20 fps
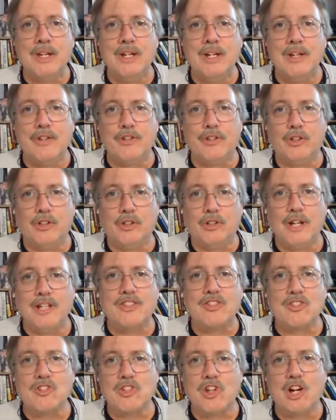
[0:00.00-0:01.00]
So
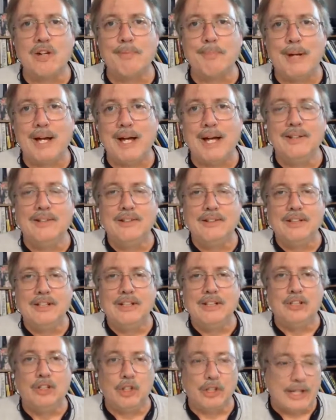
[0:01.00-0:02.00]
let's start by
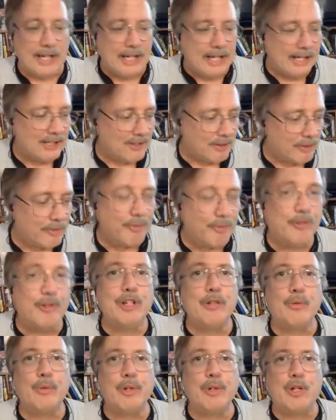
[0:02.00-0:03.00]
looking at the
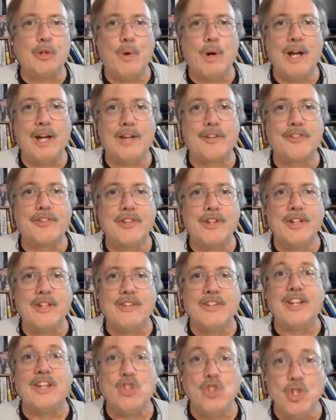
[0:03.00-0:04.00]
friend requests
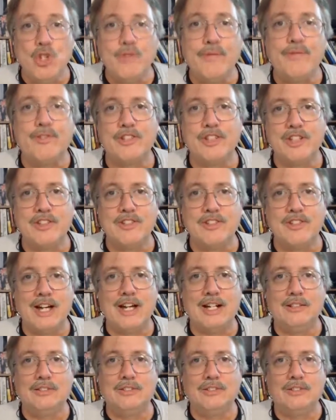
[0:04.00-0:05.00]
that you've sent
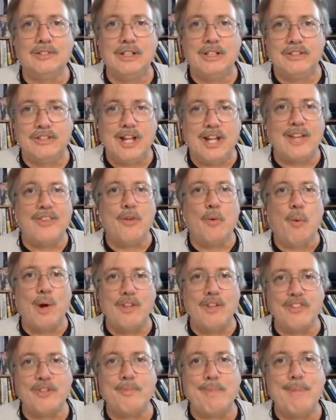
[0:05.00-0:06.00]
out, not the
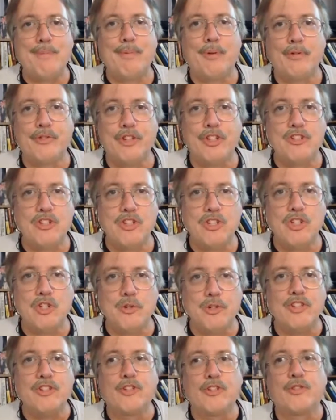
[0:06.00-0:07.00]
ones that people sent to you.
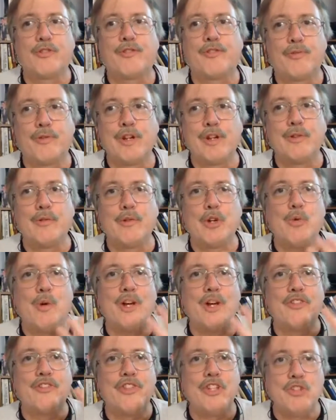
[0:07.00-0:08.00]
These are friend
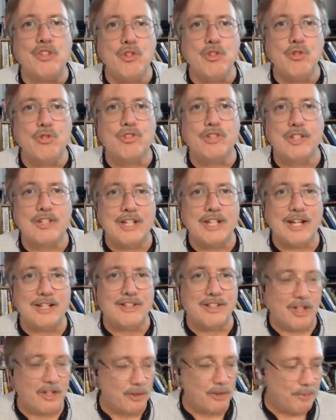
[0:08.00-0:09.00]
requests that you sent out
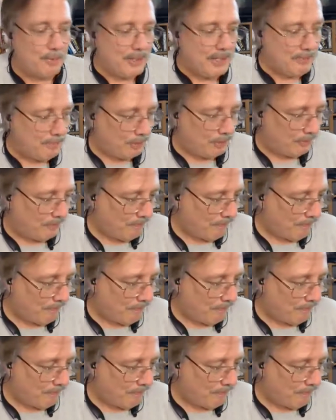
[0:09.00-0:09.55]
to other people.